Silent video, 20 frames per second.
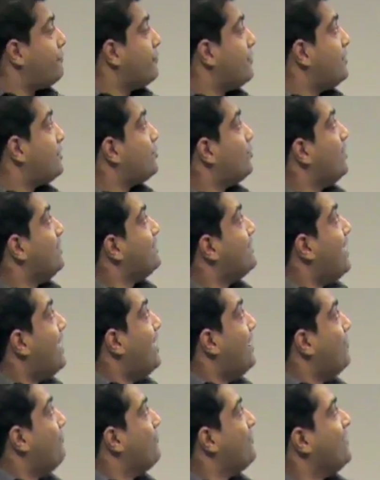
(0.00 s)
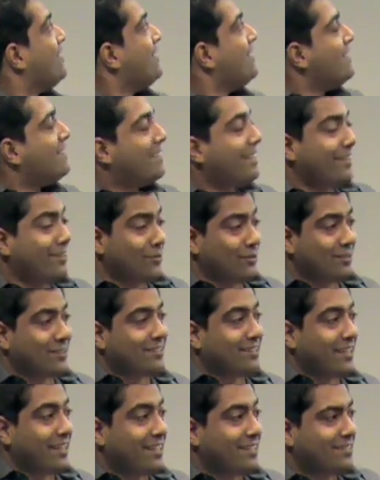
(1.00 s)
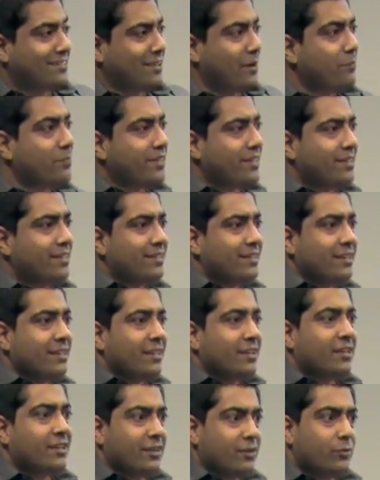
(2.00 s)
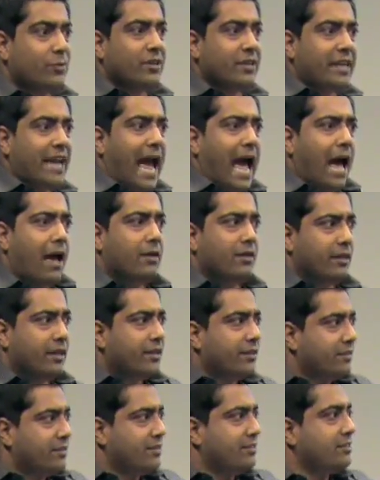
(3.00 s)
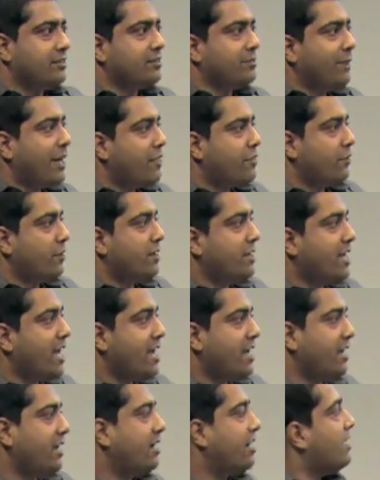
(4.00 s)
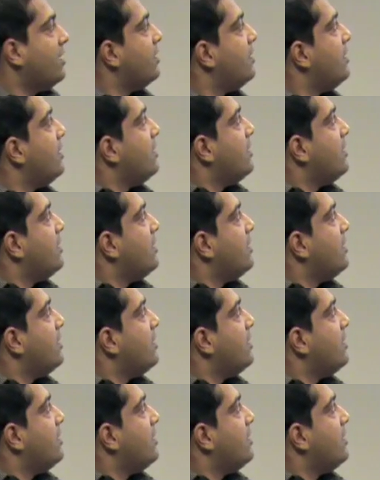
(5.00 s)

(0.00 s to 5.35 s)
for this one time that it was like something could really happen. Like, this is my 3rd day here.